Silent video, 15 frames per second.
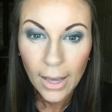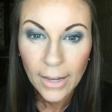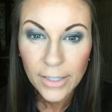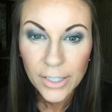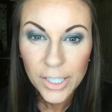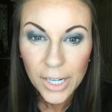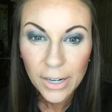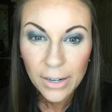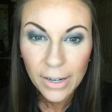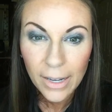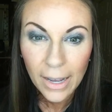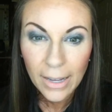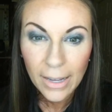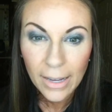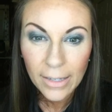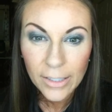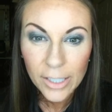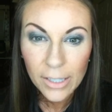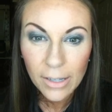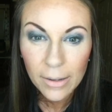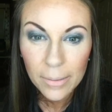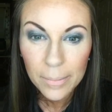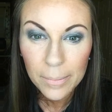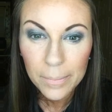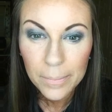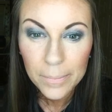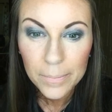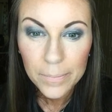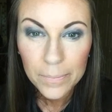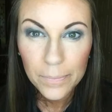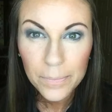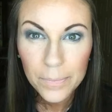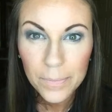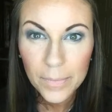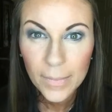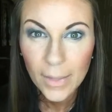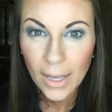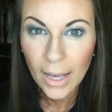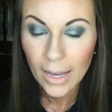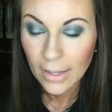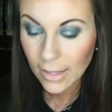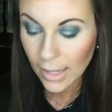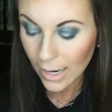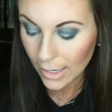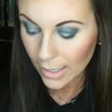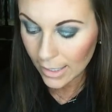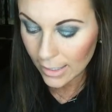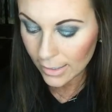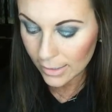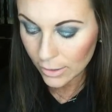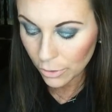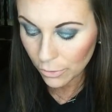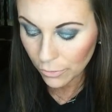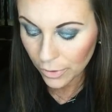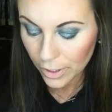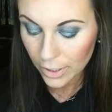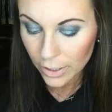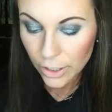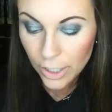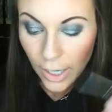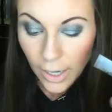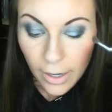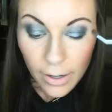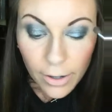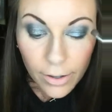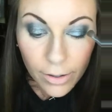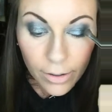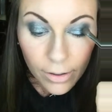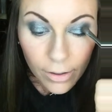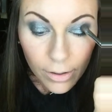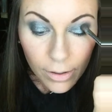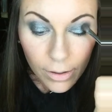Hey, Sherry. Hey, Angela. Hey, ladies, don't forget to share.